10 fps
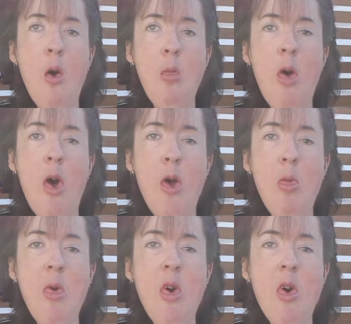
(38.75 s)
My
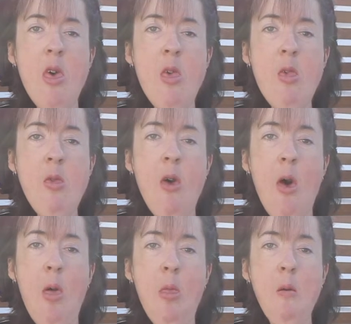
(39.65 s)
aim is to
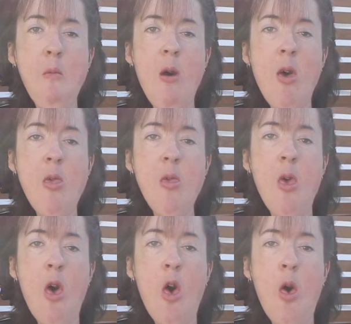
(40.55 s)
help raise
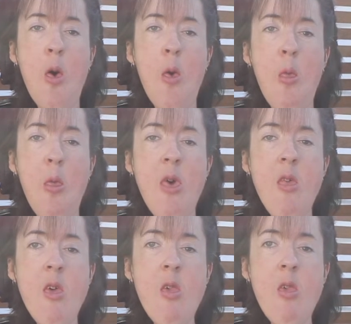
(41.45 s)

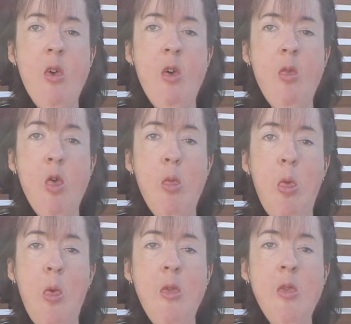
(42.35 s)
awareness of the
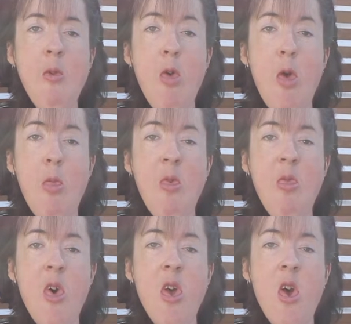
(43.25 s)
importance of
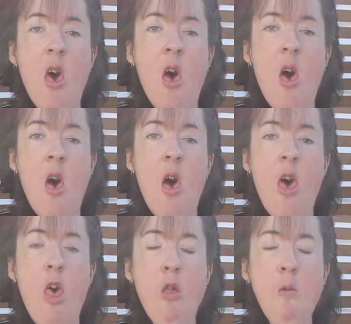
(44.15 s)
empathy
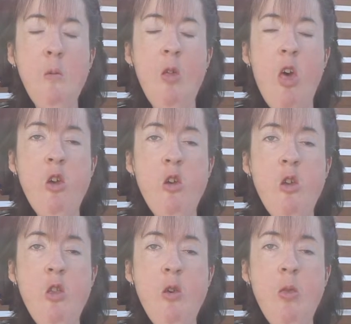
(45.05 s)
in
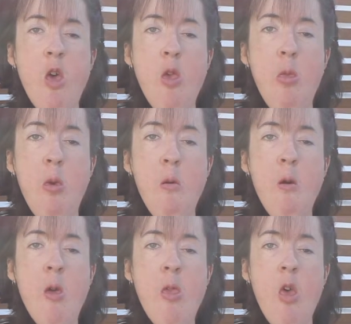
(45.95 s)
relation to the
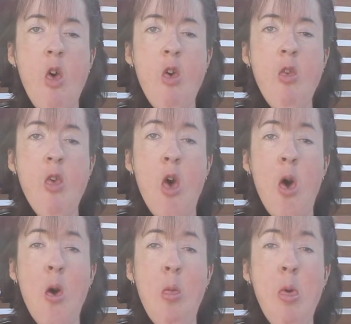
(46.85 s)
experience
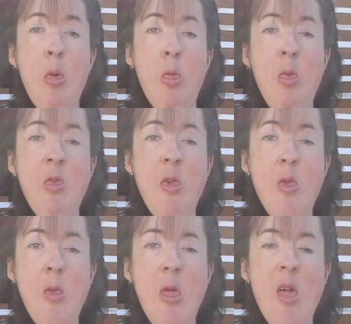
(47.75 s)
of people with
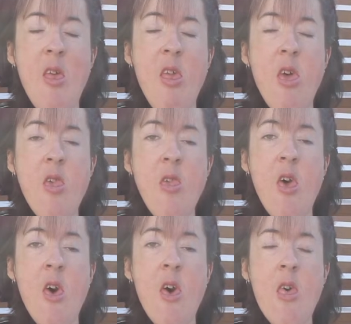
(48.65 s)
disabilities,
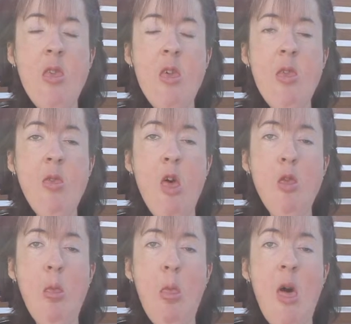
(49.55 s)
since
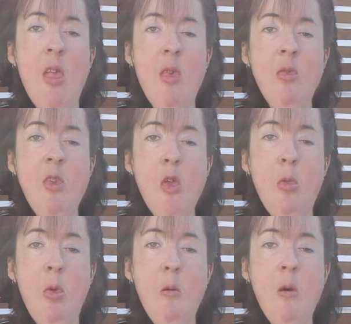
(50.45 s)
that's my lived
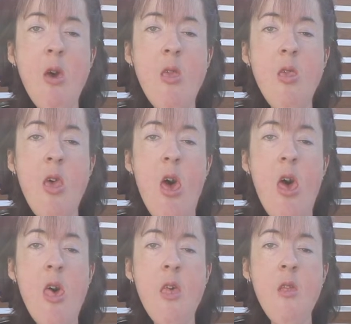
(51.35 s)
experience
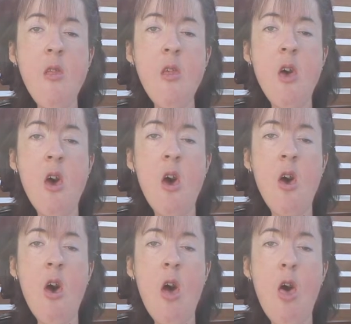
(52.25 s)

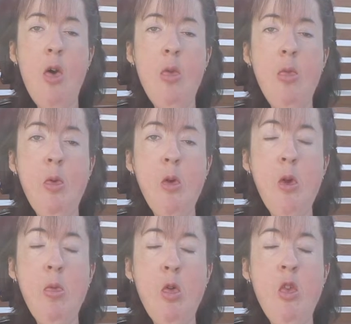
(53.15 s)
and the
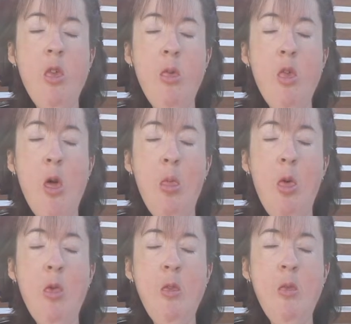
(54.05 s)
community that
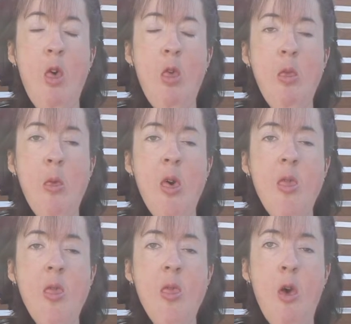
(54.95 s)
I'm most involved
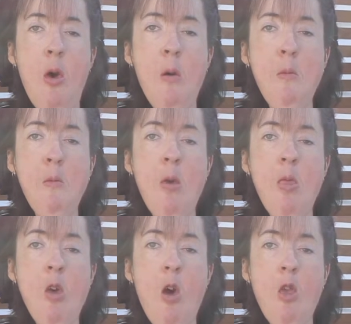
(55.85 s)
with. But
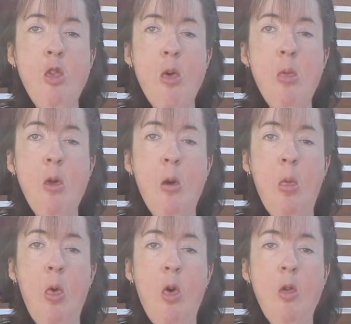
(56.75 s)
the concept
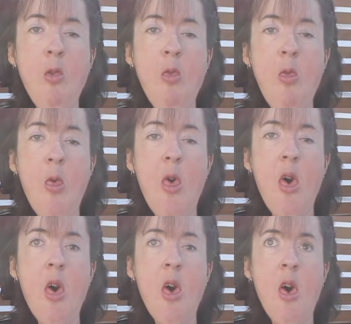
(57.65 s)
works for
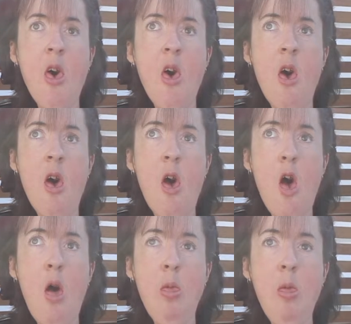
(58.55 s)

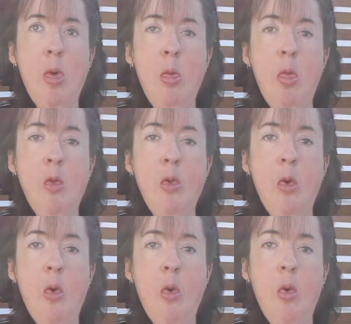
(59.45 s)
helping people
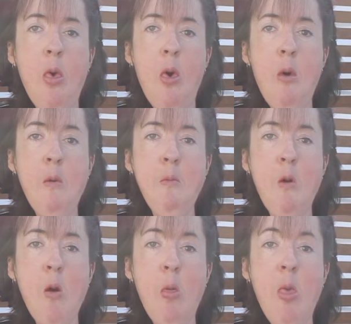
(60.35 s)
to
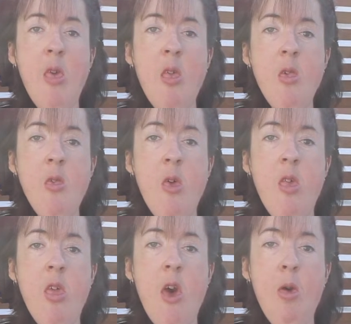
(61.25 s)
bring awareness to
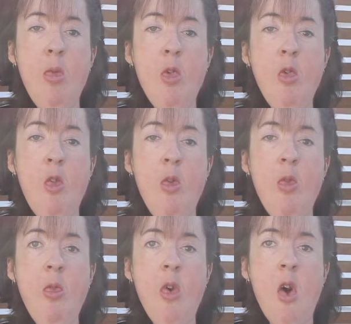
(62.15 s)
any other sort
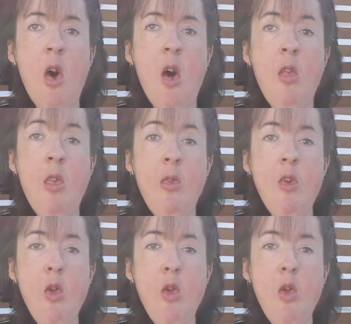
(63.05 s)
of lived